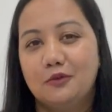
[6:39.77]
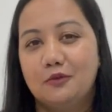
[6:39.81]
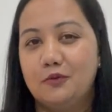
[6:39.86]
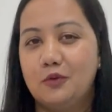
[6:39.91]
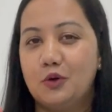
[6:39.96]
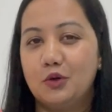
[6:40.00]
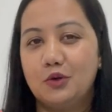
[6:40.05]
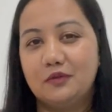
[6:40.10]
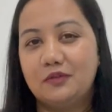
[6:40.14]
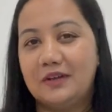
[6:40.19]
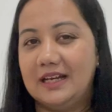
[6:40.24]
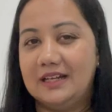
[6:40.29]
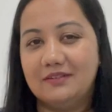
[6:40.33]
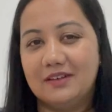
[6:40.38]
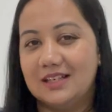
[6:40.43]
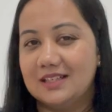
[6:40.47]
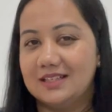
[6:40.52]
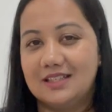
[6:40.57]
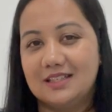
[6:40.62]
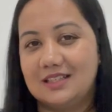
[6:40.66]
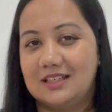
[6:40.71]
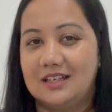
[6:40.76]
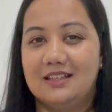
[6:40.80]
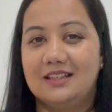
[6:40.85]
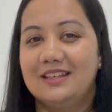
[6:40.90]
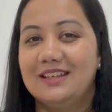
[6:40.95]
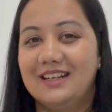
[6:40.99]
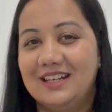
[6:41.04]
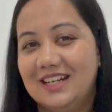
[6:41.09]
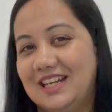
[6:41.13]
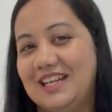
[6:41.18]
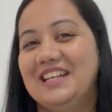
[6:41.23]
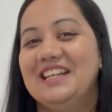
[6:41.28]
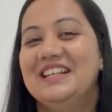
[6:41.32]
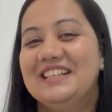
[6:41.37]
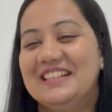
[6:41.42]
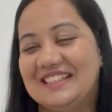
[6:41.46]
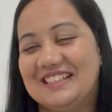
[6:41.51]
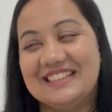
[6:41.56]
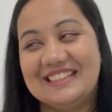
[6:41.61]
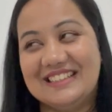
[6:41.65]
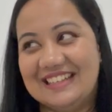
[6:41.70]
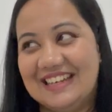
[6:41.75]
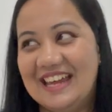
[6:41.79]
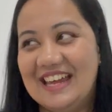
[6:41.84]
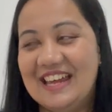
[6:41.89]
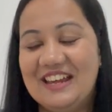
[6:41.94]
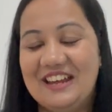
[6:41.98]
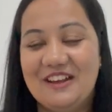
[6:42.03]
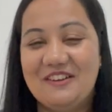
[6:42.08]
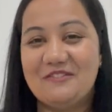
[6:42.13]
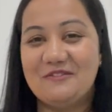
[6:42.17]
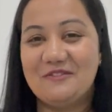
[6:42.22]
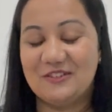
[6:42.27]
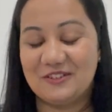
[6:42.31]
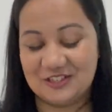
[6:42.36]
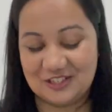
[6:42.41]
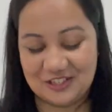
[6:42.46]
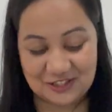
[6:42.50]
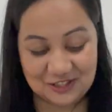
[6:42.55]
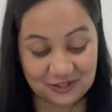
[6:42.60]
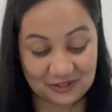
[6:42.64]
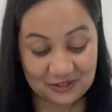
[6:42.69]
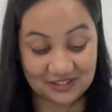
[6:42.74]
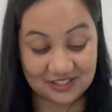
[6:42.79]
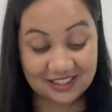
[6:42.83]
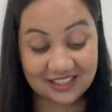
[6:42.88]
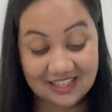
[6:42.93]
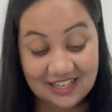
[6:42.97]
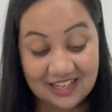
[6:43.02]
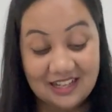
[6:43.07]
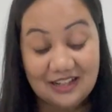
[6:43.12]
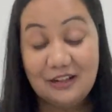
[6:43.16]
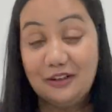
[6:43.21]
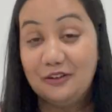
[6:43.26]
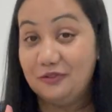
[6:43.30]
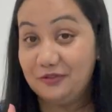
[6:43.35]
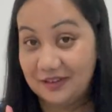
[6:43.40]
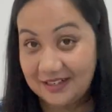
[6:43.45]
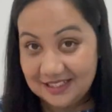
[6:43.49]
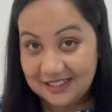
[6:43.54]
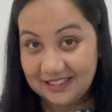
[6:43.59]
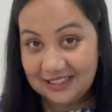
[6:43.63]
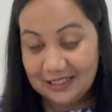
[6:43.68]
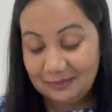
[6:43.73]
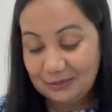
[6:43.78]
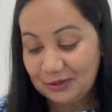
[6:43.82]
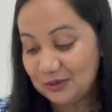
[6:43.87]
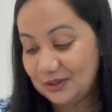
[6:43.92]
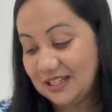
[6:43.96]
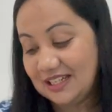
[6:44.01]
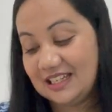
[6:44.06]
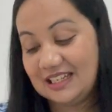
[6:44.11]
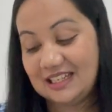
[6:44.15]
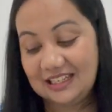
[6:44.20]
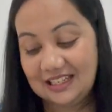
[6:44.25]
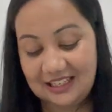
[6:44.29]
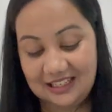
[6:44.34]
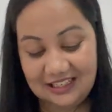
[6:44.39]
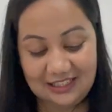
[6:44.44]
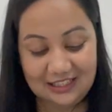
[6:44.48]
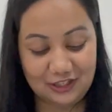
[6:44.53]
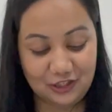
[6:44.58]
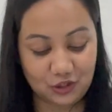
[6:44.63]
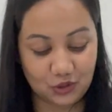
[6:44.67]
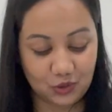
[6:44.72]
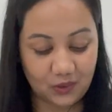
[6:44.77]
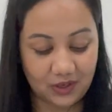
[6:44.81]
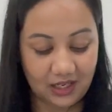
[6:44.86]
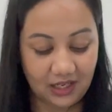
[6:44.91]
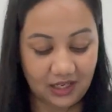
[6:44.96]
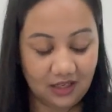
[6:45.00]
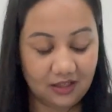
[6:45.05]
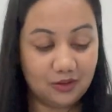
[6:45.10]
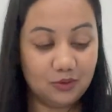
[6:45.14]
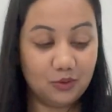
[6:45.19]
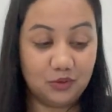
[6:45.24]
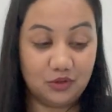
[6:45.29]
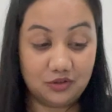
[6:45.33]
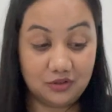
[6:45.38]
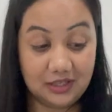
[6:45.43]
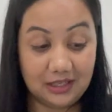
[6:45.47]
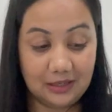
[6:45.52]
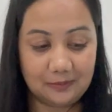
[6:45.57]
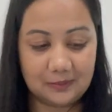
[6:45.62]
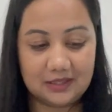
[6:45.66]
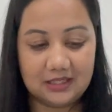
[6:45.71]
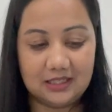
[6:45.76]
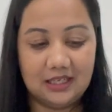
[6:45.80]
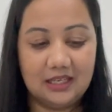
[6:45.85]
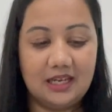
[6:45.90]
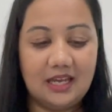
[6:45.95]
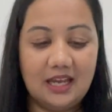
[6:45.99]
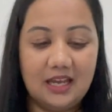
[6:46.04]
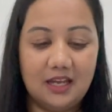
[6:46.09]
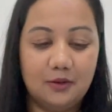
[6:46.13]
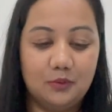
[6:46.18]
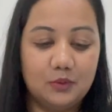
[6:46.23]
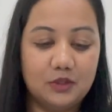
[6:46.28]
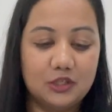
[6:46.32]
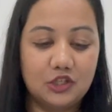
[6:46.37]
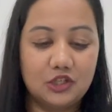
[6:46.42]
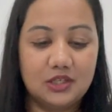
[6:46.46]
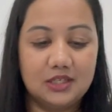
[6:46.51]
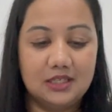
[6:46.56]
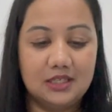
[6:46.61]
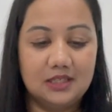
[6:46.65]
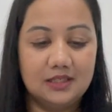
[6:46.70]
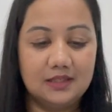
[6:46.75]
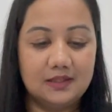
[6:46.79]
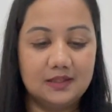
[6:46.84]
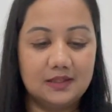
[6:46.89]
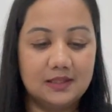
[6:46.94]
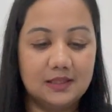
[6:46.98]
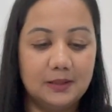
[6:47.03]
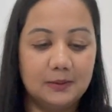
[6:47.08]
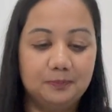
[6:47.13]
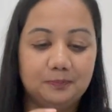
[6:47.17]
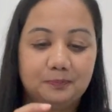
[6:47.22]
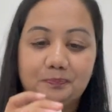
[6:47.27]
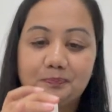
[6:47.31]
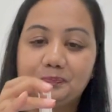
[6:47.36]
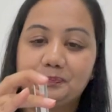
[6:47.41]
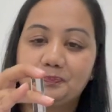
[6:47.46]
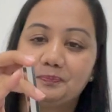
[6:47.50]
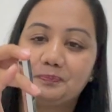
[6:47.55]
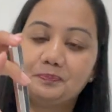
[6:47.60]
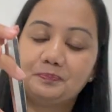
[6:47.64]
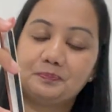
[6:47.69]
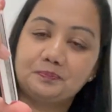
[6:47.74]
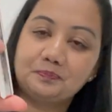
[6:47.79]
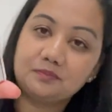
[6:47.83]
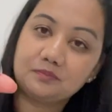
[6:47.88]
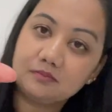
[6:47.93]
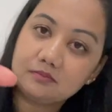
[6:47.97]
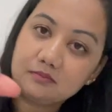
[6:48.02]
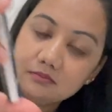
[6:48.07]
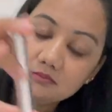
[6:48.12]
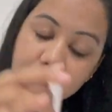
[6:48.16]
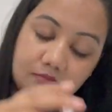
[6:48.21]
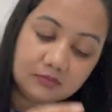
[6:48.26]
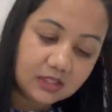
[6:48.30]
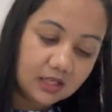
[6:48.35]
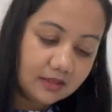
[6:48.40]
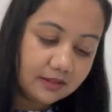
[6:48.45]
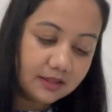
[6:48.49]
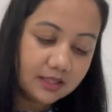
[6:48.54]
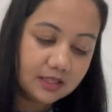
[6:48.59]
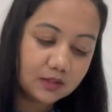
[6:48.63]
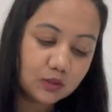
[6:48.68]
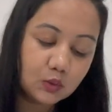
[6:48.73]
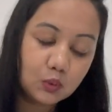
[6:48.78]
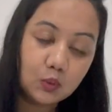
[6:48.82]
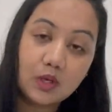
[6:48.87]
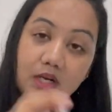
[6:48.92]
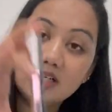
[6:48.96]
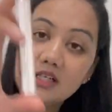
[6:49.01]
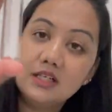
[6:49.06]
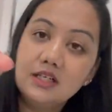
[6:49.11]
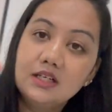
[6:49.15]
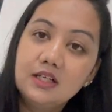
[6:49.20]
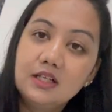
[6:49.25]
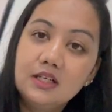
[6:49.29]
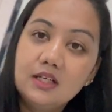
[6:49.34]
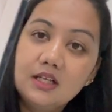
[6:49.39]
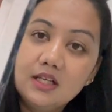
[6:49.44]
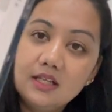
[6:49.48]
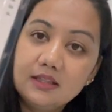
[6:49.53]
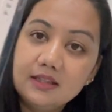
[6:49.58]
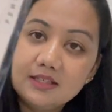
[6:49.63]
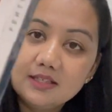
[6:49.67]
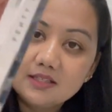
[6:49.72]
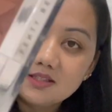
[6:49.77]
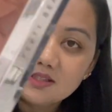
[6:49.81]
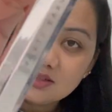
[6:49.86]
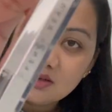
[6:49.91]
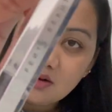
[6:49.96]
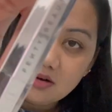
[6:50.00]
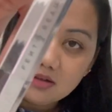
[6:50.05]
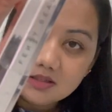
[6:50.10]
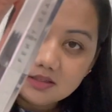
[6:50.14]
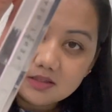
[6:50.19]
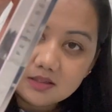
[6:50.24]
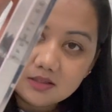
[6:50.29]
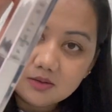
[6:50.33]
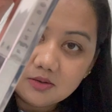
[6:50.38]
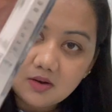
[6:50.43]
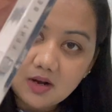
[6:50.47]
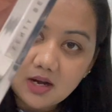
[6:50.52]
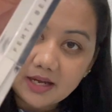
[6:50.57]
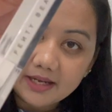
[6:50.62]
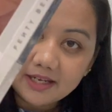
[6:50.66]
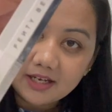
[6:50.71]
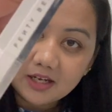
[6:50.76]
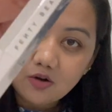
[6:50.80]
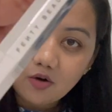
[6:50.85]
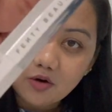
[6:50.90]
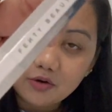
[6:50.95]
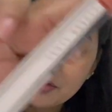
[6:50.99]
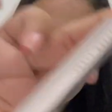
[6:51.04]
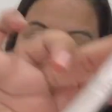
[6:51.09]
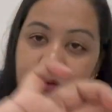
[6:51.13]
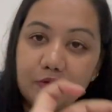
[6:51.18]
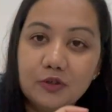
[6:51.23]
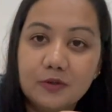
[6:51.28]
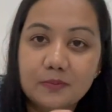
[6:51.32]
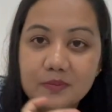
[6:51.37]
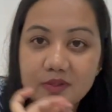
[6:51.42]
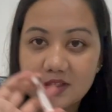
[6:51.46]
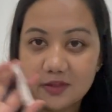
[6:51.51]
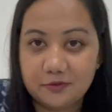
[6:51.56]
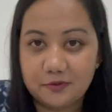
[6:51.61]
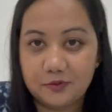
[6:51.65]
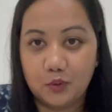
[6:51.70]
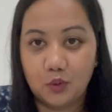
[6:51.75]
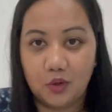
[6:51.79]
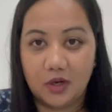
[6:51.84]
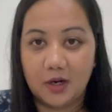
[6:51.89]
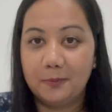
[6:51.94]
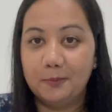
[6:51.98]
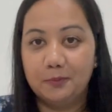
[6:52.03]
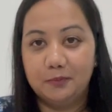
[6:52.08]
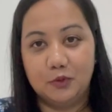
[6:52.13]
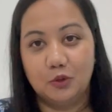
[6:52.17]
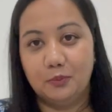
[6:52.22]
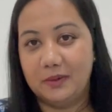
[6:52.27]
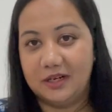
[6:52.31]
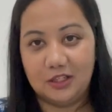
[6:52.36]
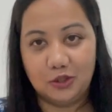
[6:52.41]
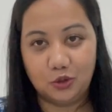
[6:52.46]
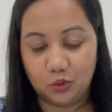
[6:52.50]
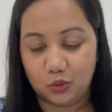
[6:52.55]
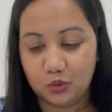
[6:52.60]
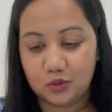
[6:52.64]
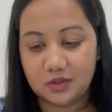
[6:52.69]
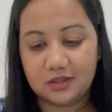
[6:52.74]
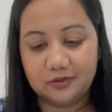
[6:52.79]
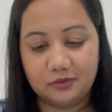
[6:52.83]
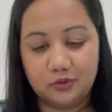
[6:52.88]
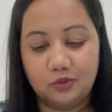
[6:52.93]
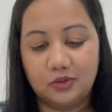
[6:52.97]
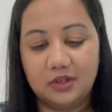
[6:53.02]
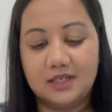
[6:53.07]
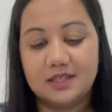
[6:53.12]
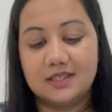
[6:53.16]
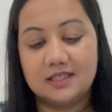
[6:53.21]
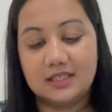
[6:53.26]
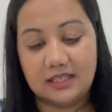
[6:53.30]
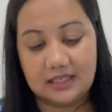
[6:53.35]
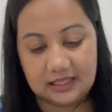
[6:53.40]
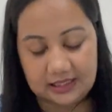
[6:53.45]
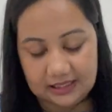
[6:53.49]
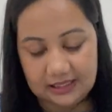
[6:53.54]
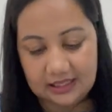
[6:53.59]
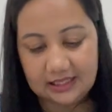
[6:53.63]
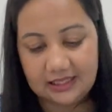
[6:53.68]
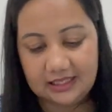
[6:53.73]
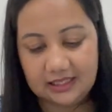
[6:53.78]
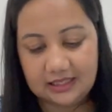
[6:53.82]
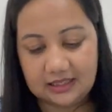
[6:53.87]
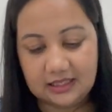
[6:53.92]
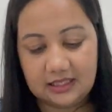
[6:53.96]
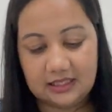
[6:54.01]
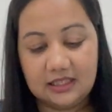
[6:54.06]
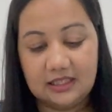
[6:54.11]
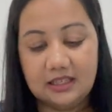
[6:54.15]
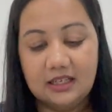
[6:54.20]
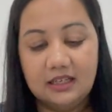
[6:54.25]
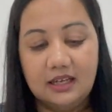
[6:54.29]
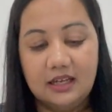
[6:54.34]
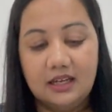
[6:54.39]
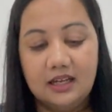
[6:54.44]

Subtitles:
4 to 5 hours se zyada ye nahi tikti for sure. Fenty Beauty ki hi jo ek dusri lipstick hai, which is this one. This also I got from Sephora. To maine dono Sephora se hi li thi.